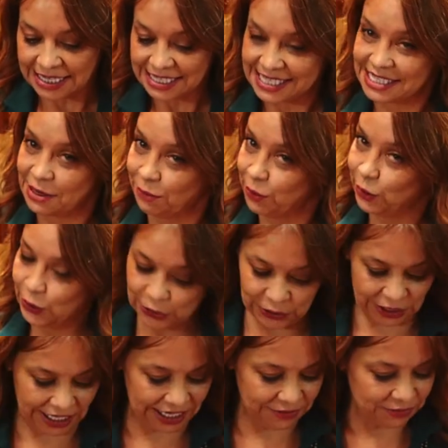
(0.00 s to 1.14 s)
Simple
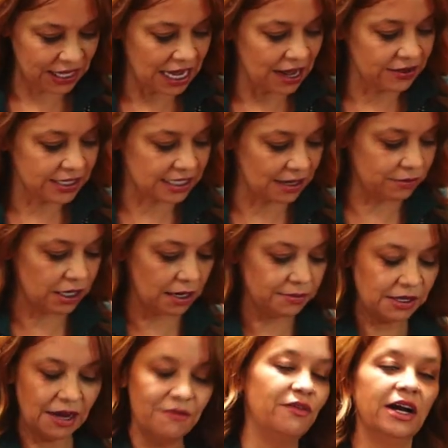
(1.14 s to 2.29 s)
cooking. Sometimes
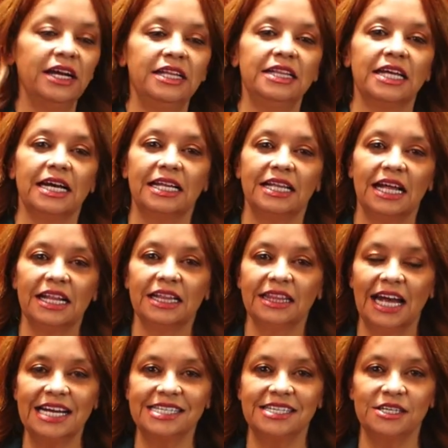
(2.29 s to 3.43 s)
I find that
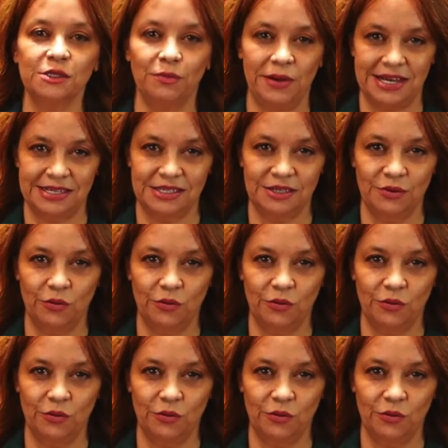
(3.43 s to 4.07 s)
less is best.